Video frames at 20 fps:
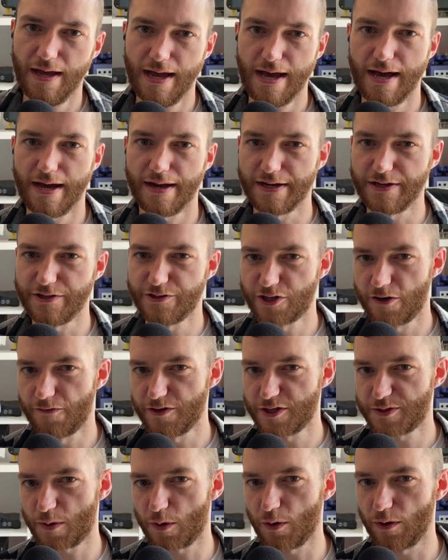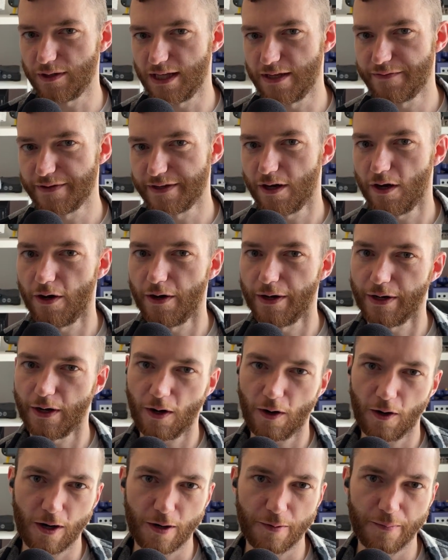and a Surface Pro 11 on
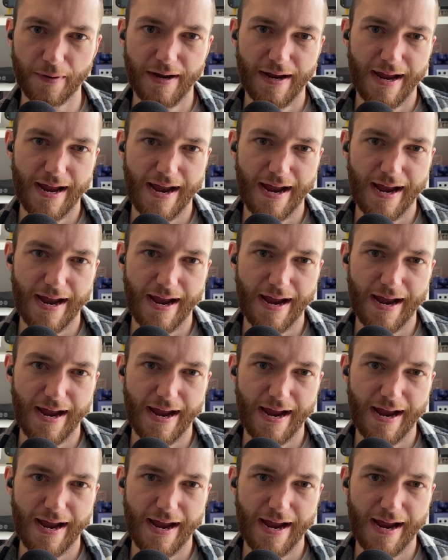ARM,